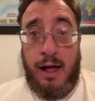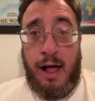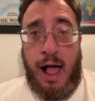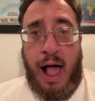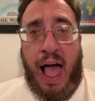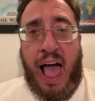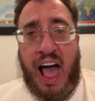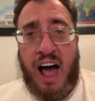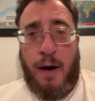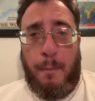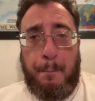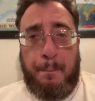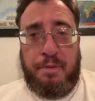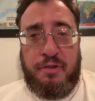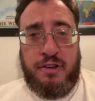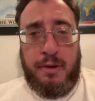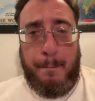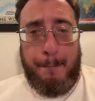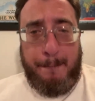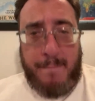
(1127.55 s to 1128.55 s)

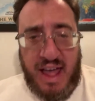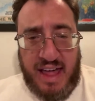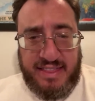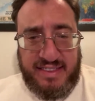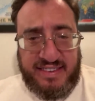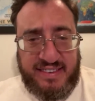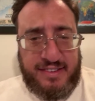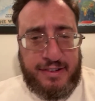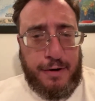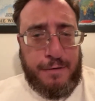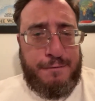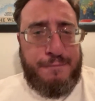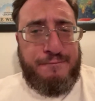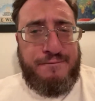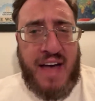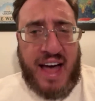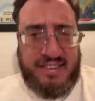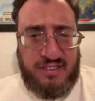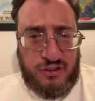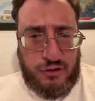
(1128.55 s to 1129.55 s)
helps myths to
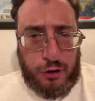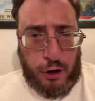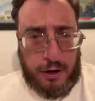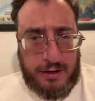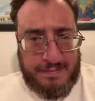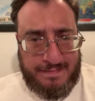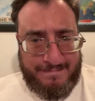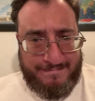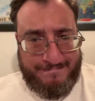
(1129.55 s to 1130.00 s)
fester.